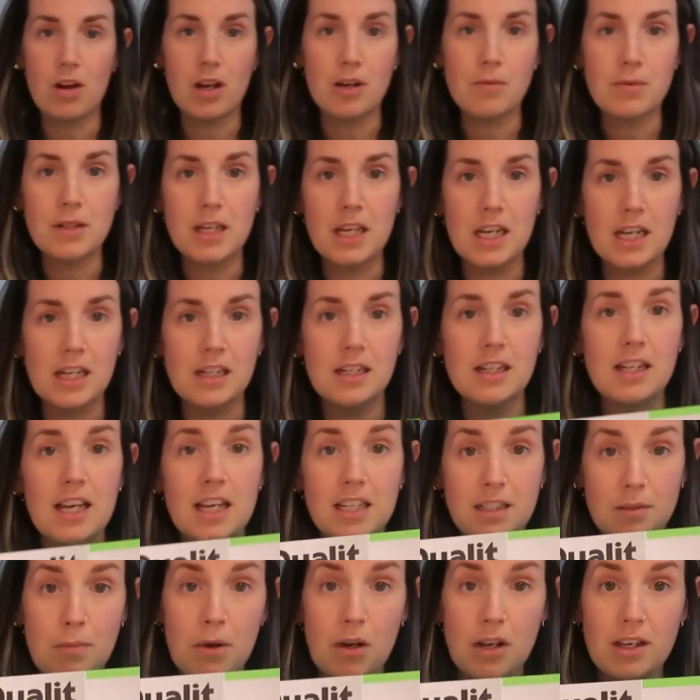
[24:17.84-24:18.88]
Prime Day,
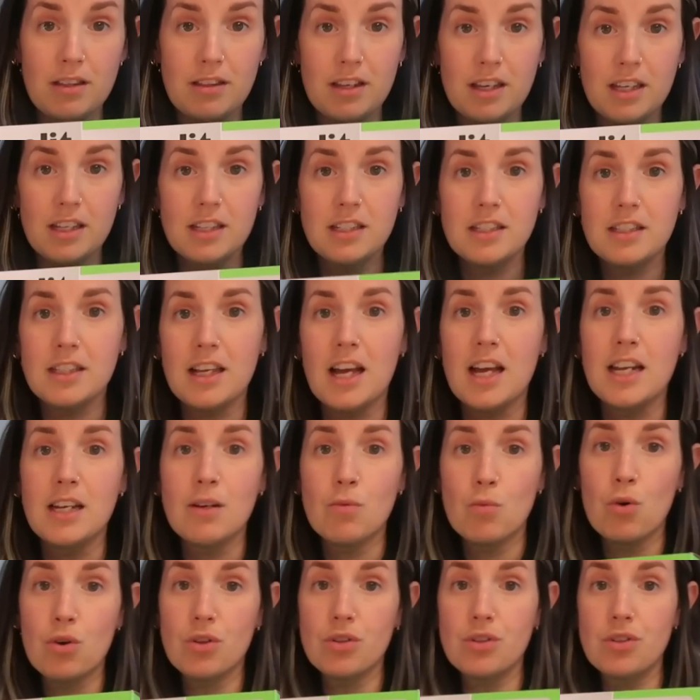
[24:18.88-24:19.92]
let's buy this. And
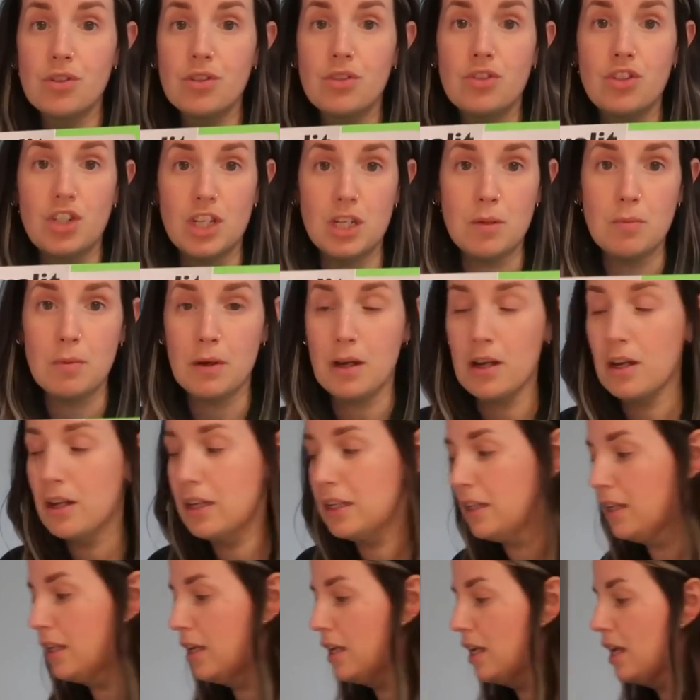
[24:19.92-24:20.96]
it was cheaper.
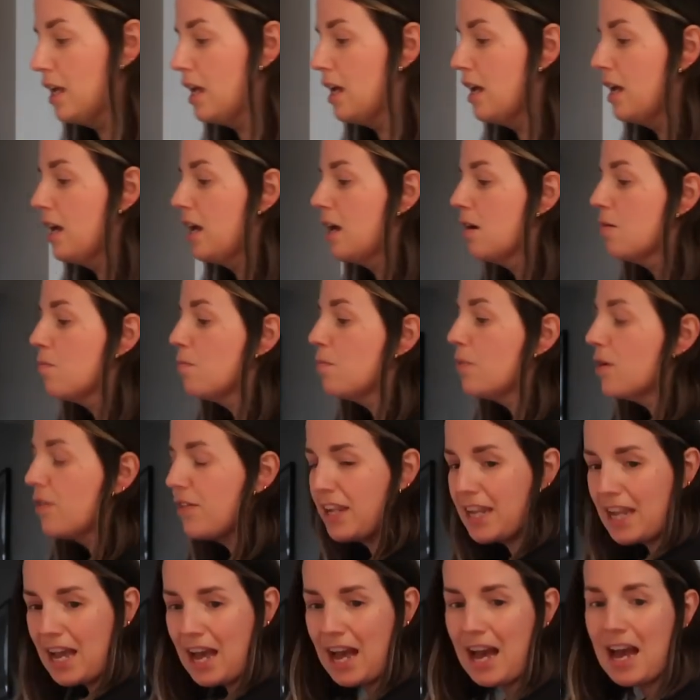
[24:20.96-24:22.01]
But
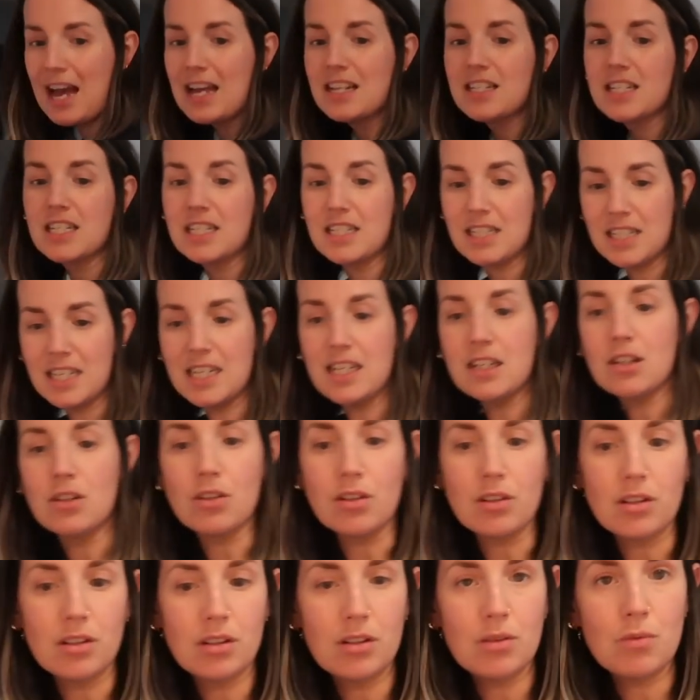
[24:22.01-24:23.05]
they had a
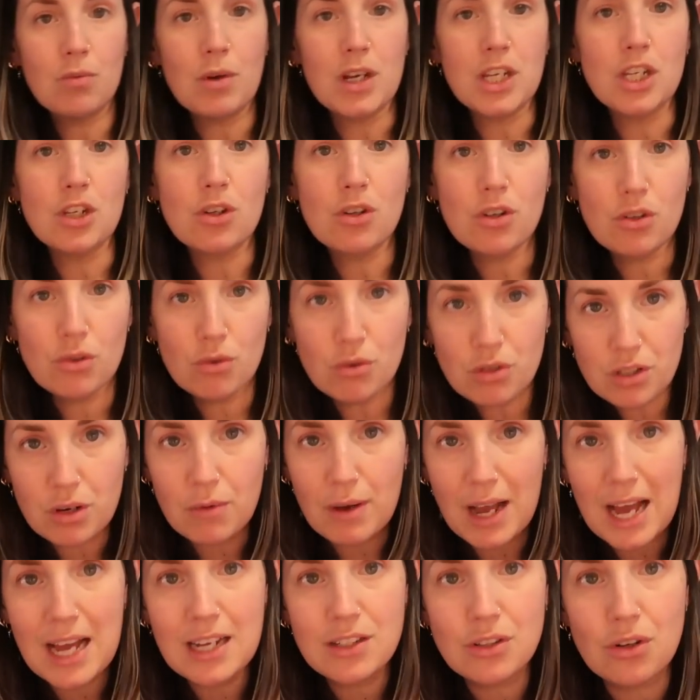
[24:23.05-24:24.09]
deal where you could
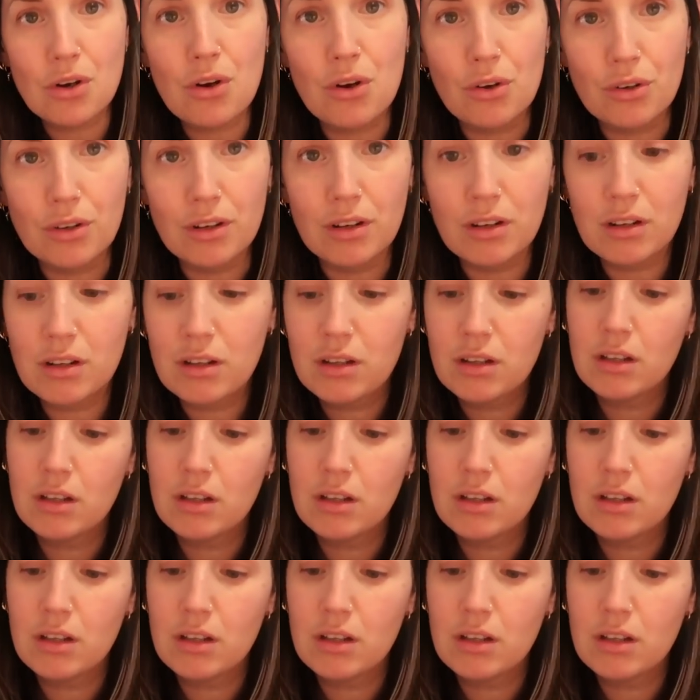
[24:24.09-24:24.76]
also add on